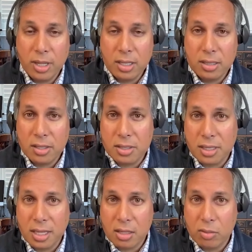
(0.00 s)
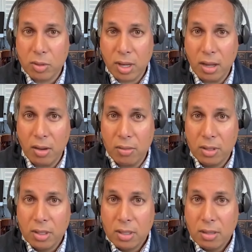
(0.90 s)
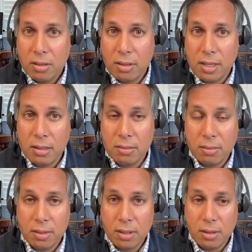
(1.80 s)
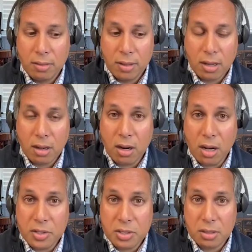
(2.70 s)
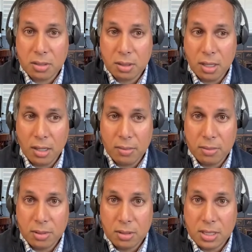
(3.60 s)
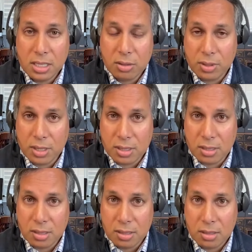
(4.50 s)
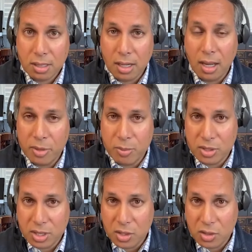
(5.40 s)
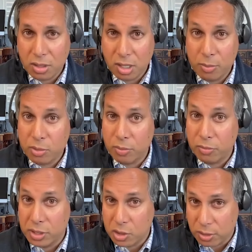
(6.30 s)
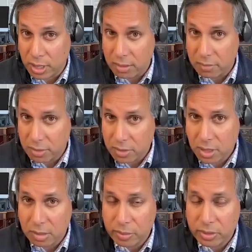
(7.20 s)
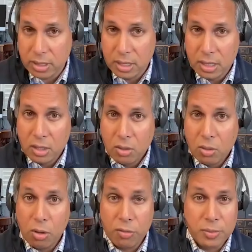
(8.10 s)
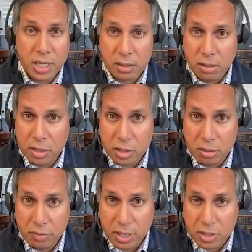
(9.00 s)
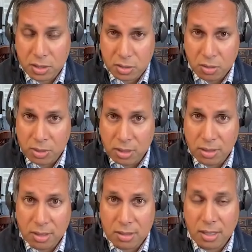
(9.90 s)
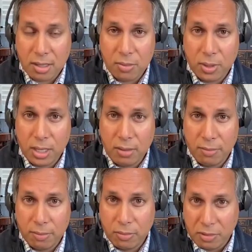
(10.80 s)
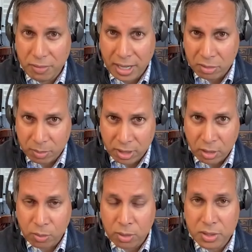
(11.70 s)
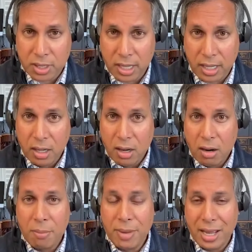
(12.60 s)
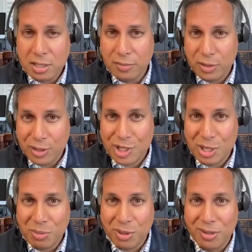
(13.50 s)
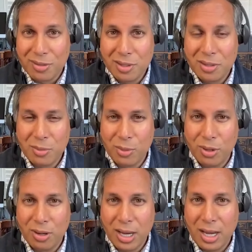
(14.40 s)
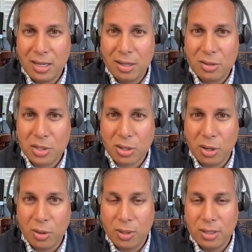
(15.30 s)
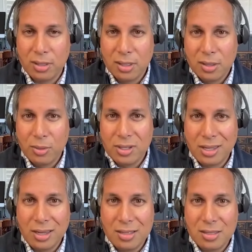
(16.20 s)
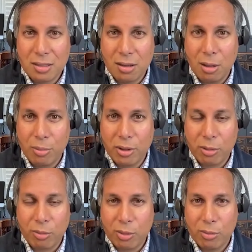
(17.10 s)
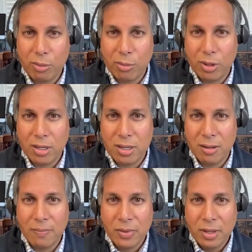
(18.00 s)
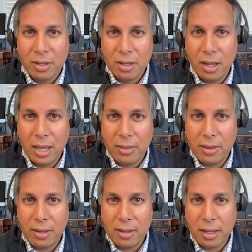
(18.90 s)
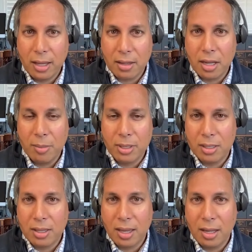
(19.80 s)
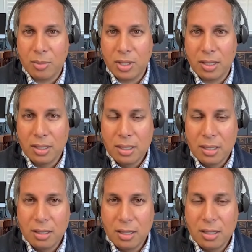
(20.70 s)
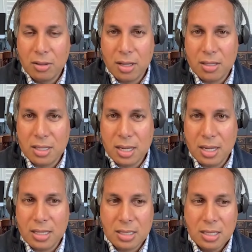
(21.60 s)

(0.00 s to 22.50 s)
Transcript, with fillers: And it doesn't take into account the, the, the cost uh, decreases and optimization that comes from free trade, for example, or from technological innovation. So many things that we we value about our world today are massively cheaper than they were 80 years ago when when Keynes and Galbraith were were running uh, the economic academy uh, in the United States.